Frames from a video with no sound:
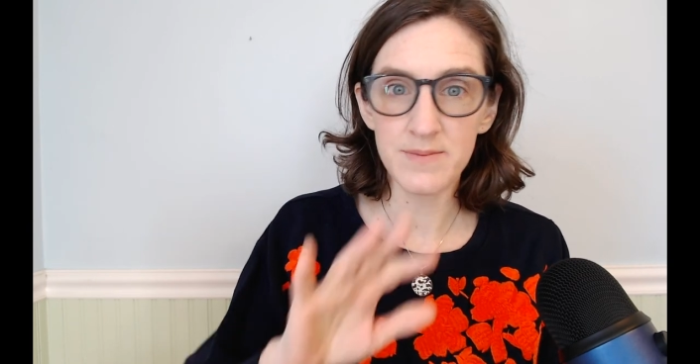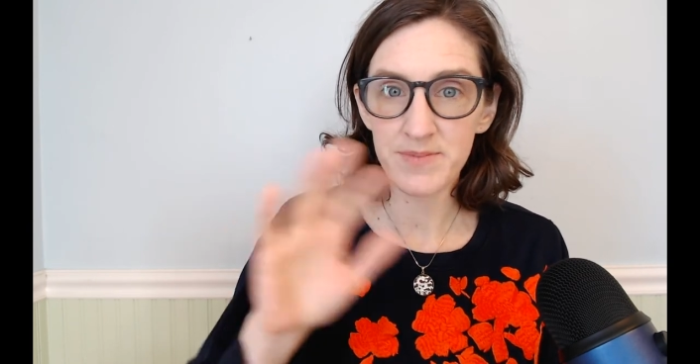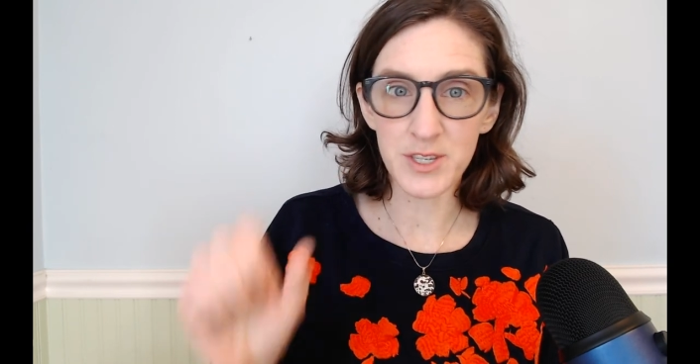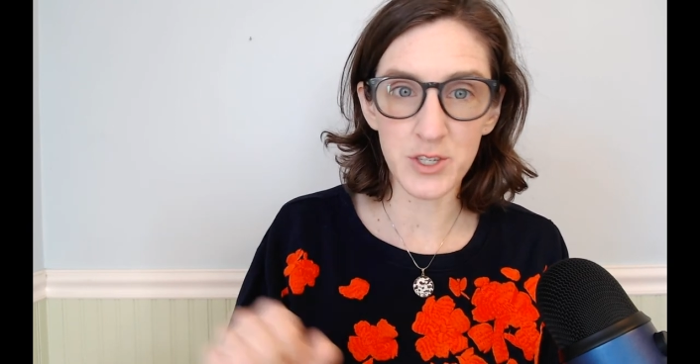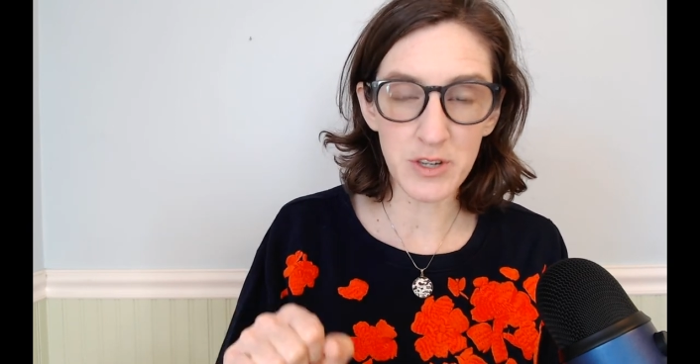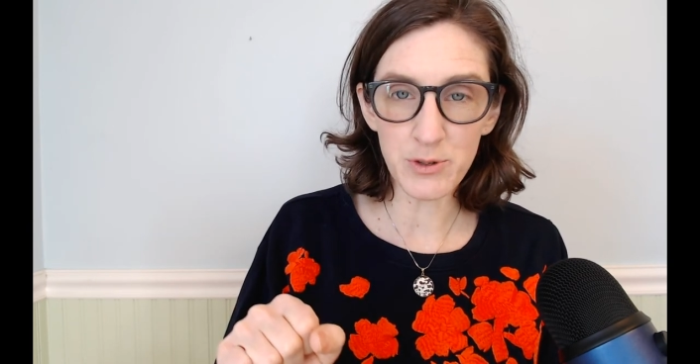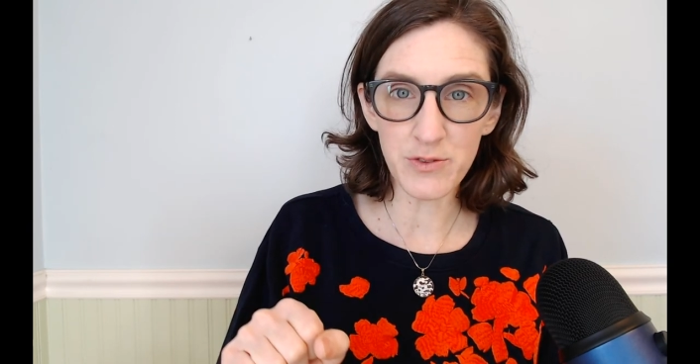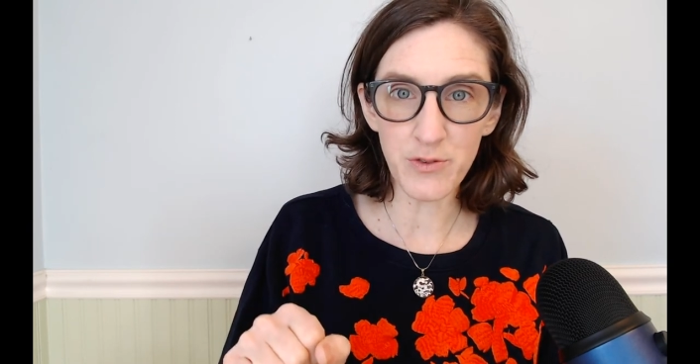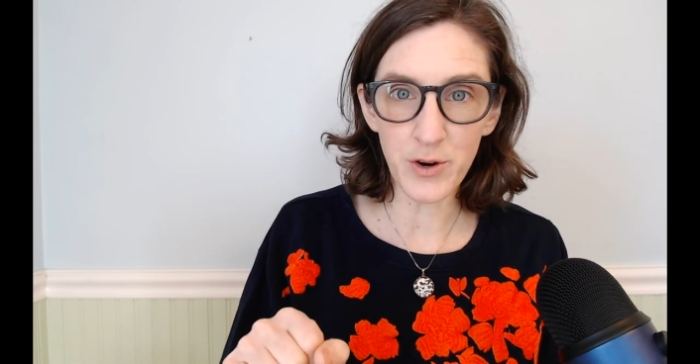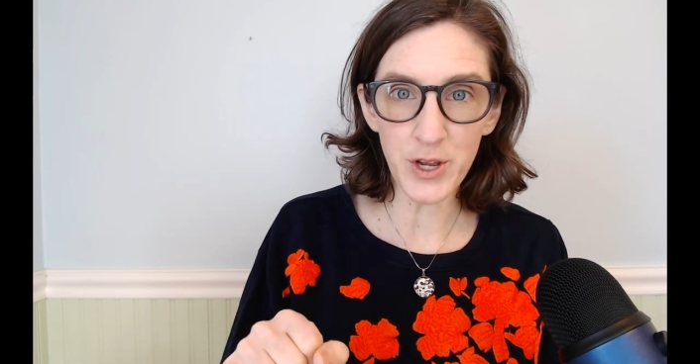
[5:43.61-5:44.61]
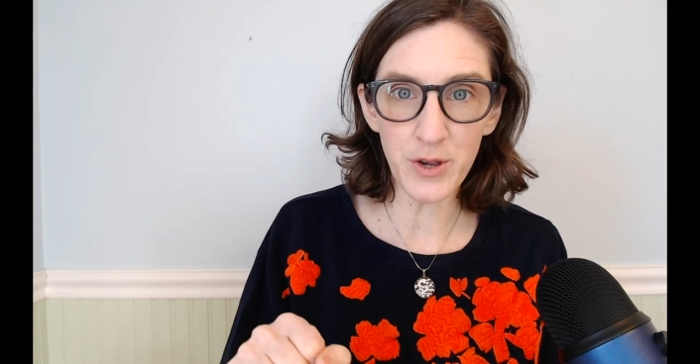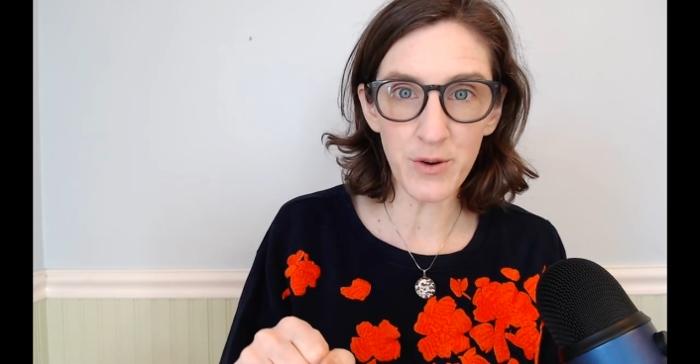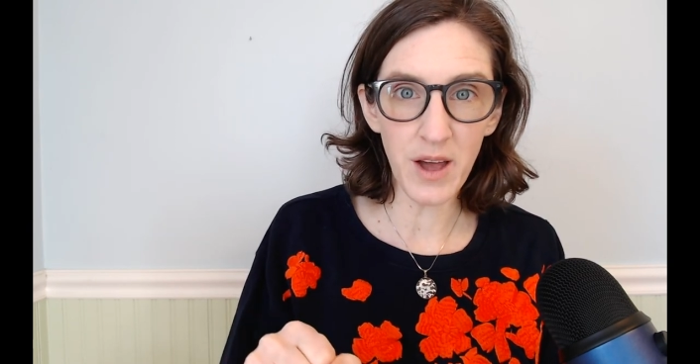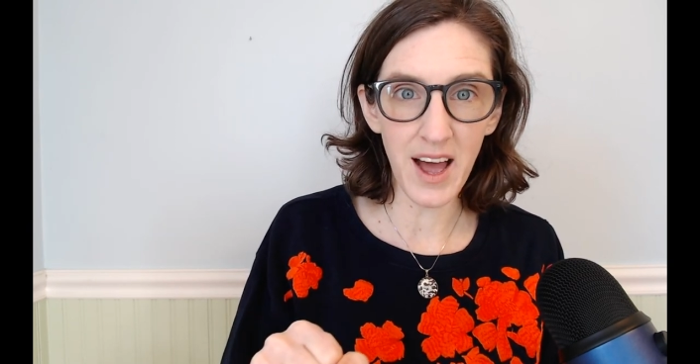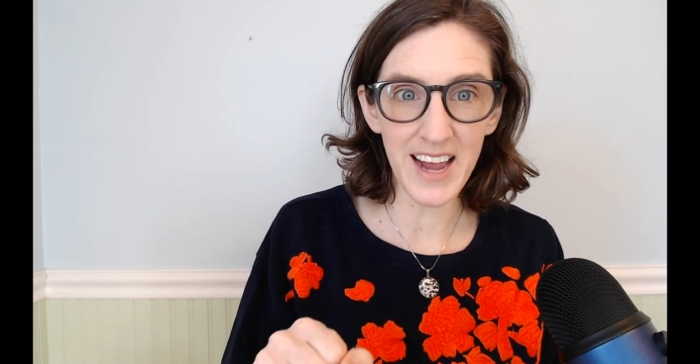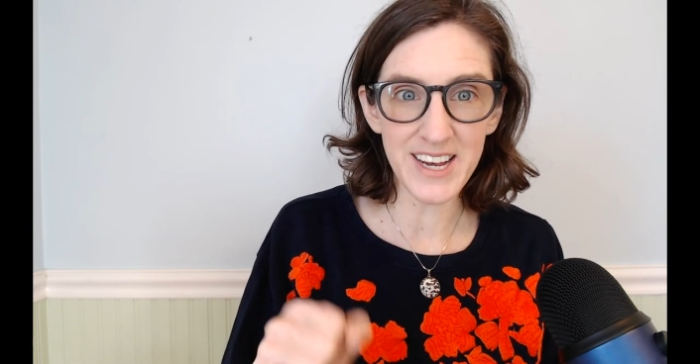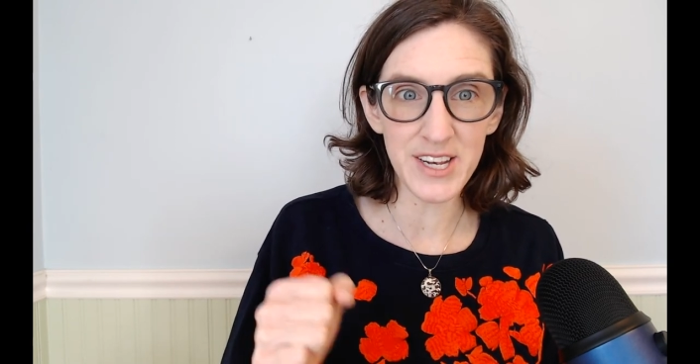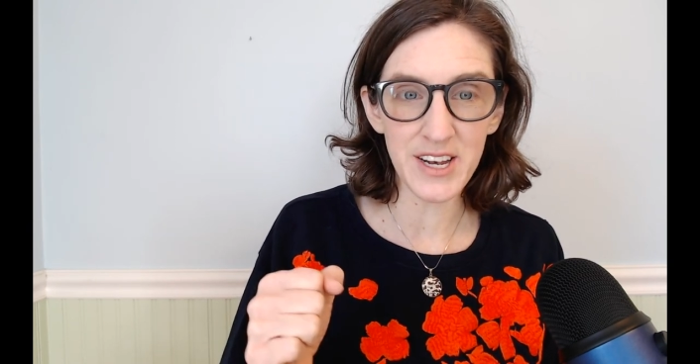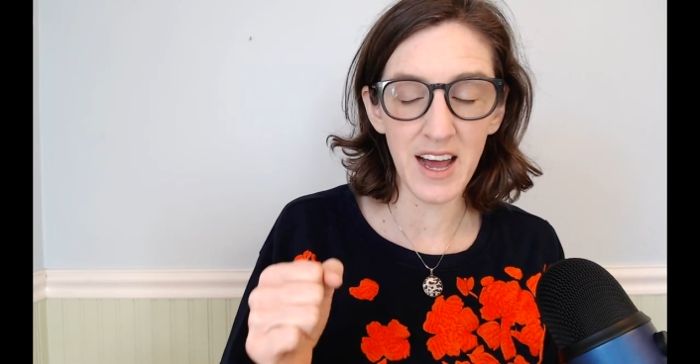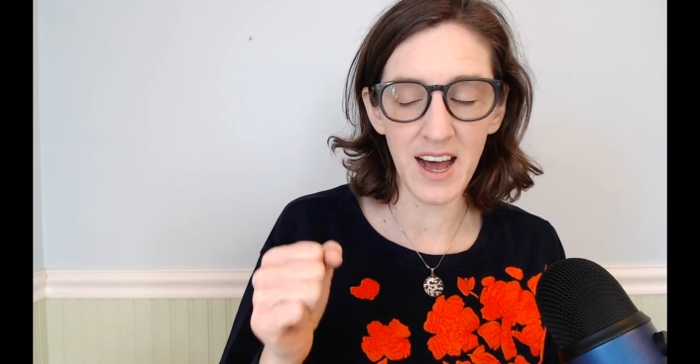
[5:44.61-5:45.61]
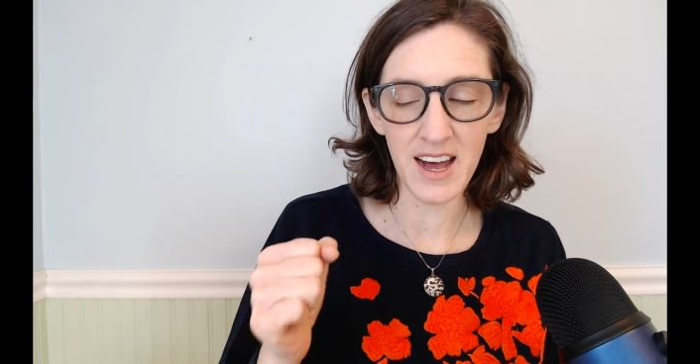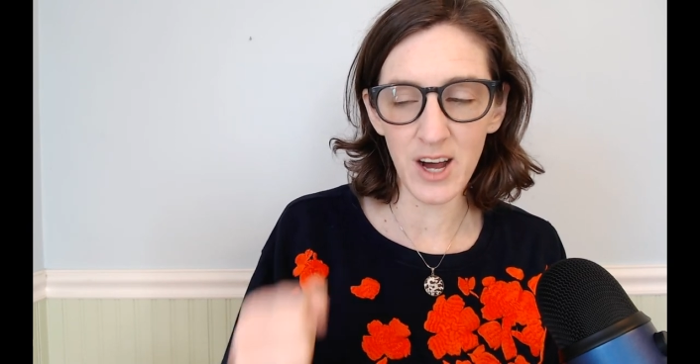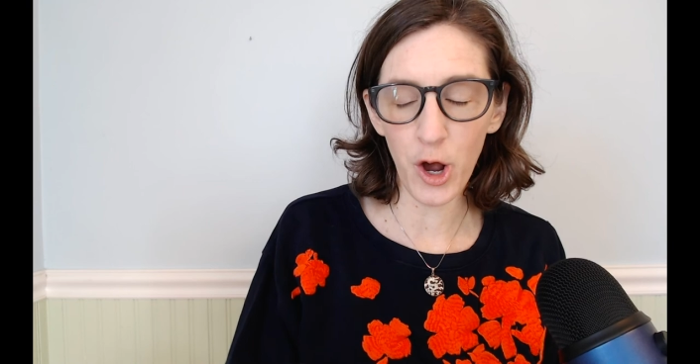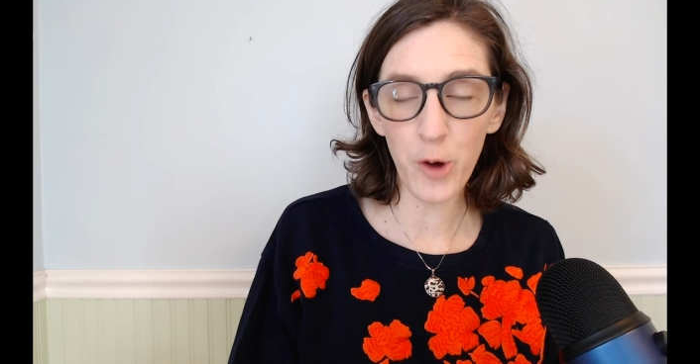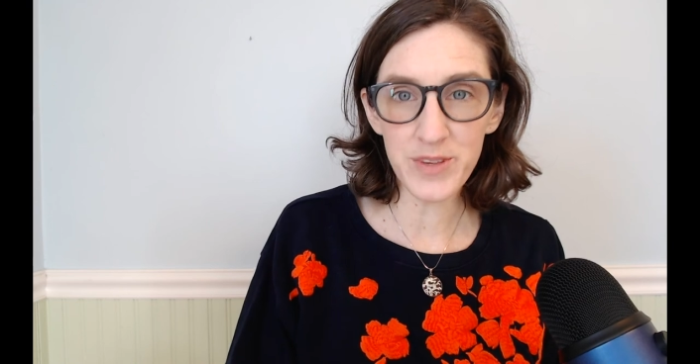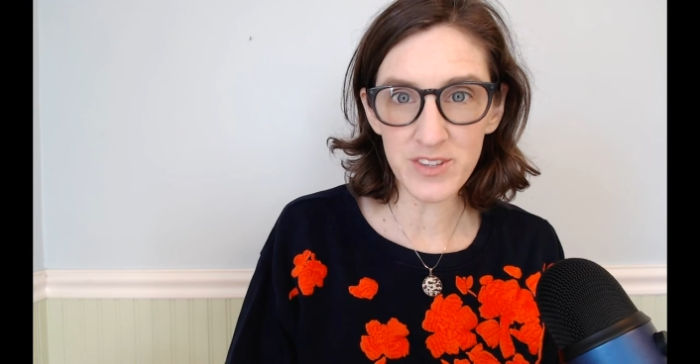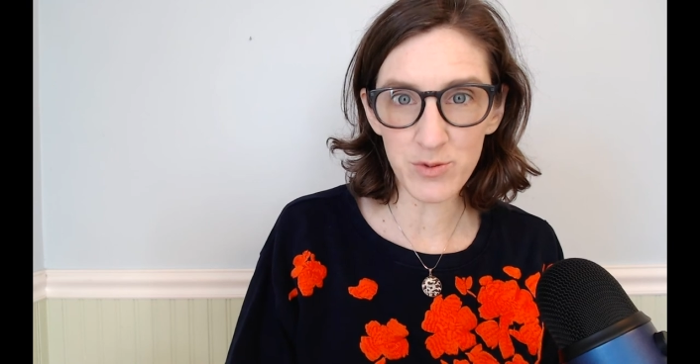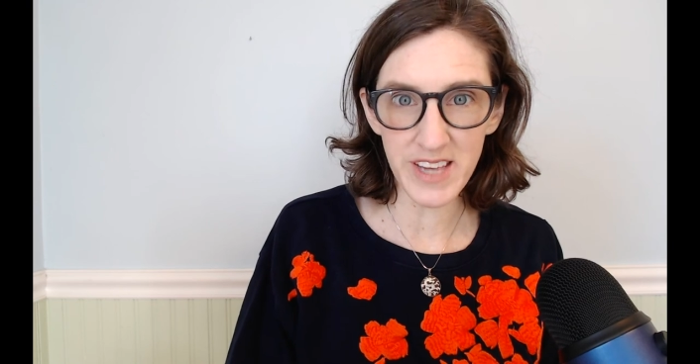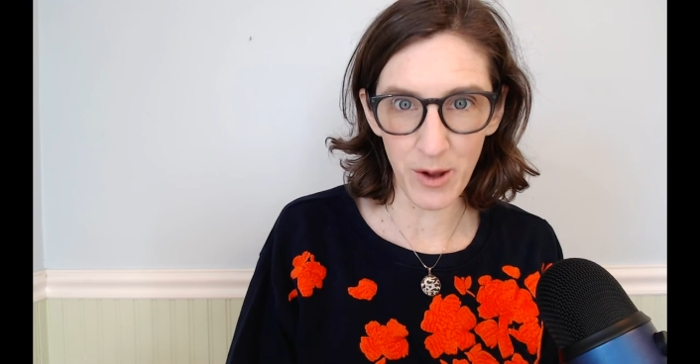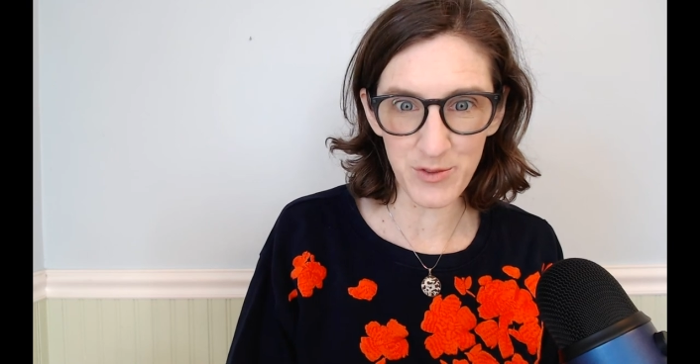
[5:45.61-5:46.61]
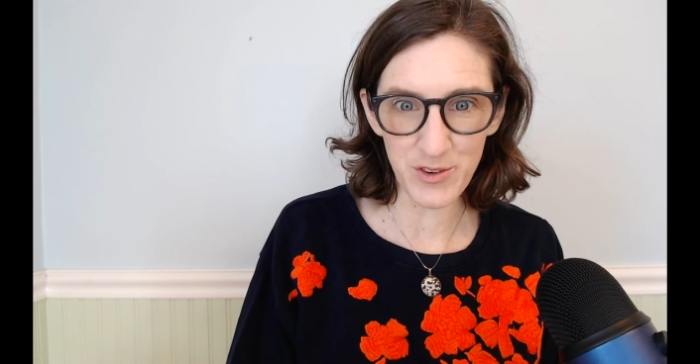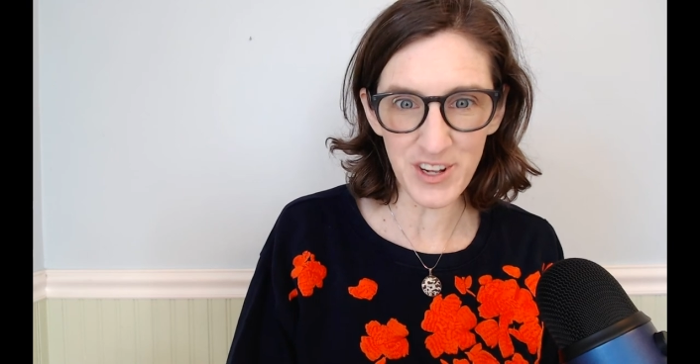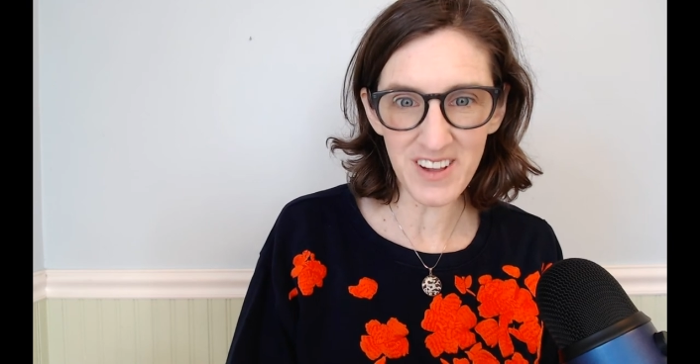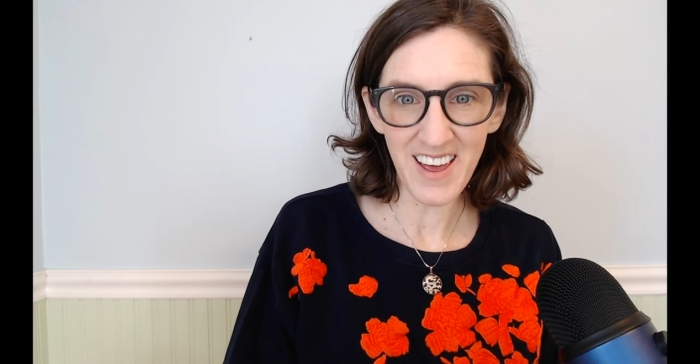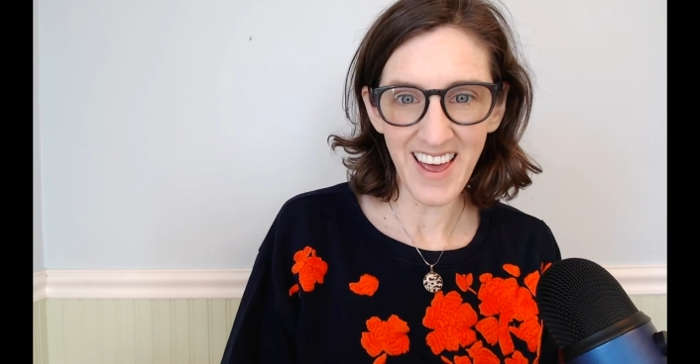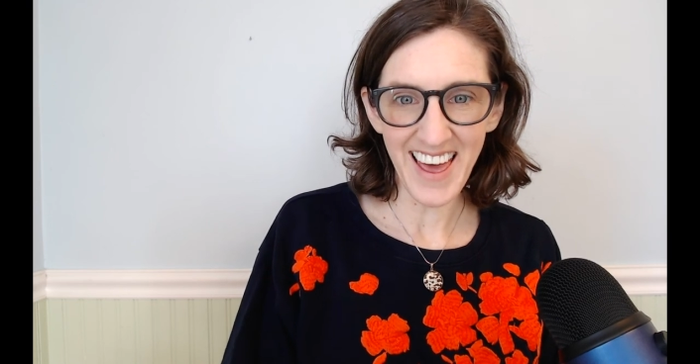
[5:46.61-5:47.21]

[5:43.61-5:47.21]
description for you. I uh, hope this was helpful